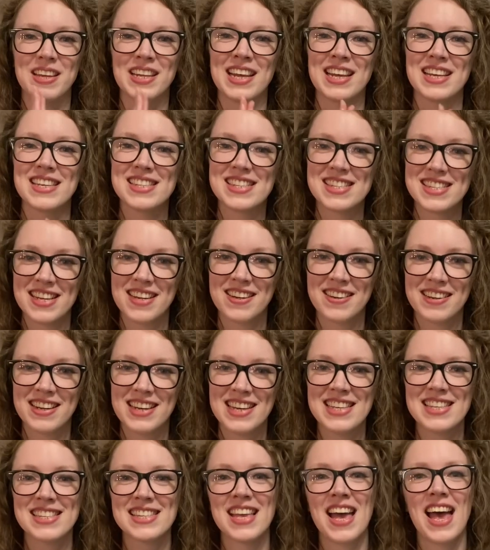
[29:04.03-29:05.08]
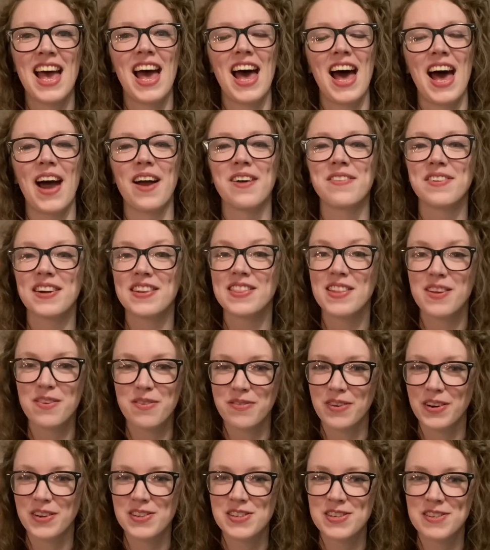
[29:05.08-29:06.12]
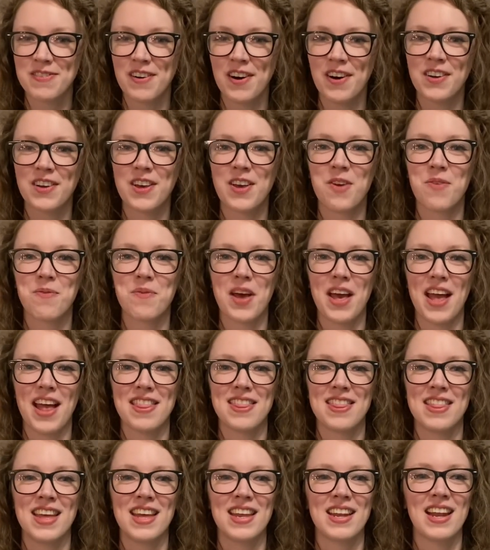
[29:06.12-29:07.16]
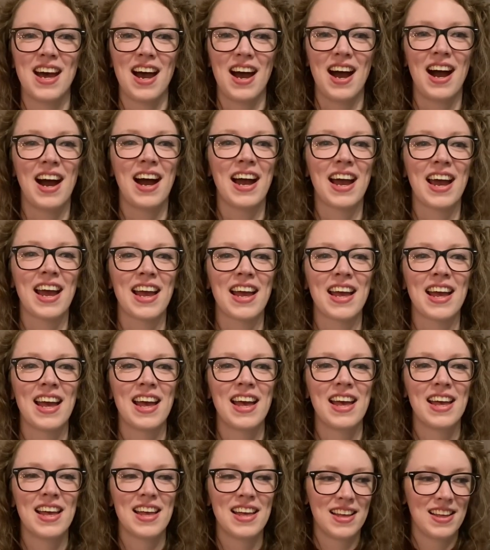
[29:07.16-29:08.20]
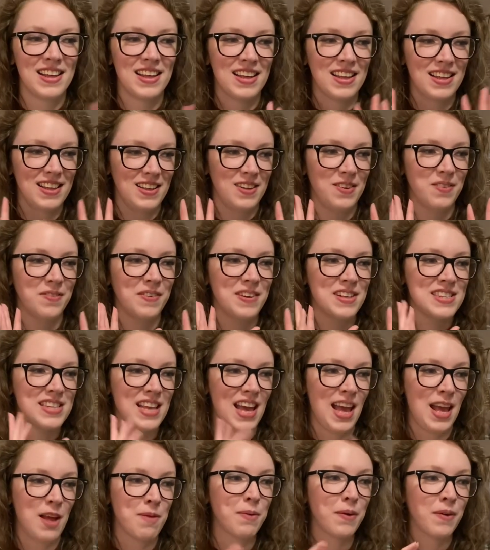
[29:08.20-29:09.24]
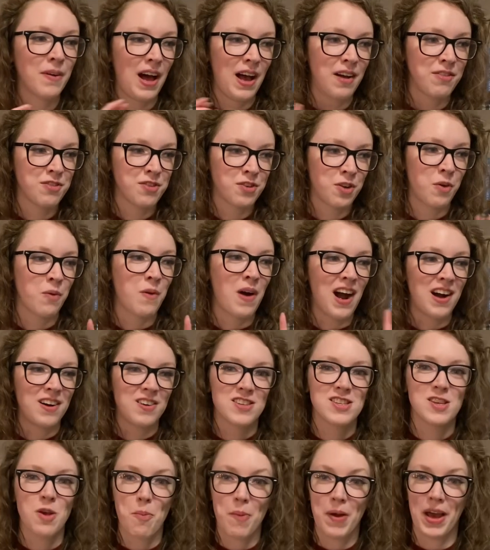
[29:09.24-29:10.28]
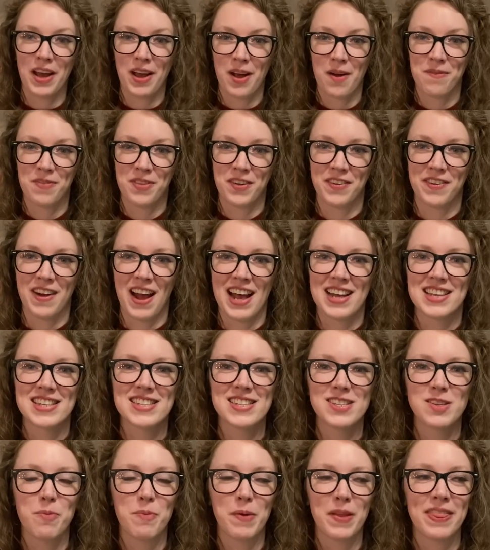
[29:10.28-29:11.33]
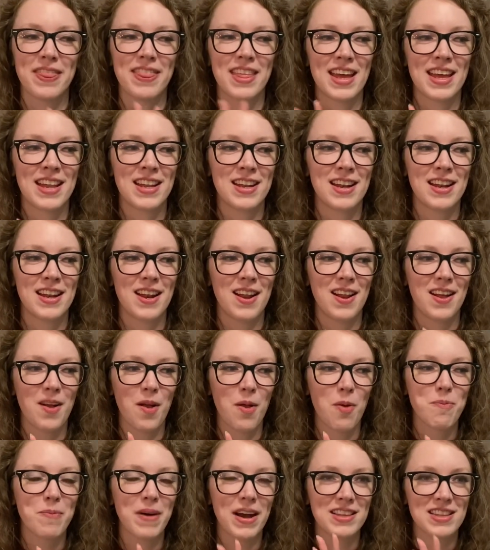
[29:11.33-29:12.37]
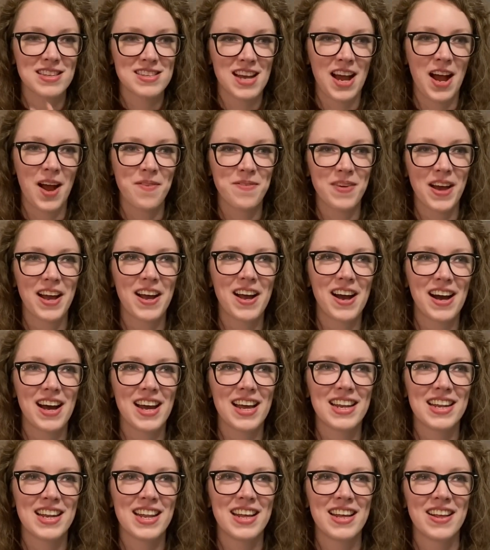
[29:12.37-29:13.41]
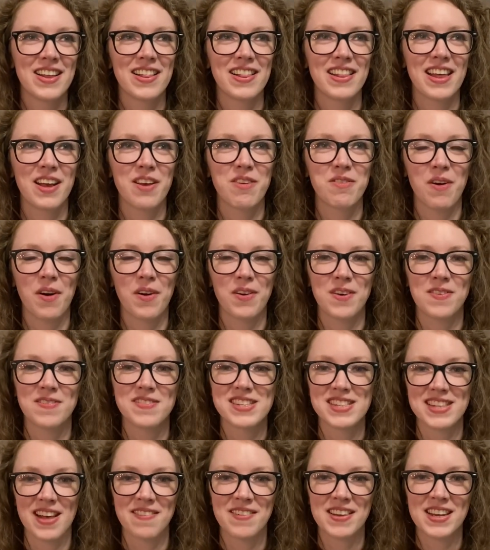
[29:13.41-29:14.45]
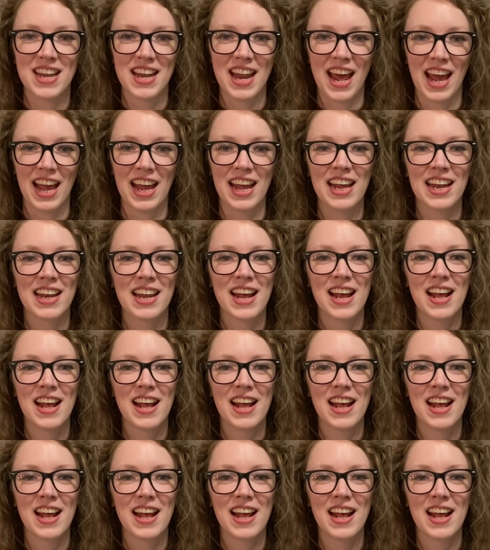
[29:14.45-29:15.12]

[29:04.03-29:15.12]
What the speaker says: a series. I read the first volume, and then I was able after a while to pick up the rest, but then by the time I got like volume 7 and 8,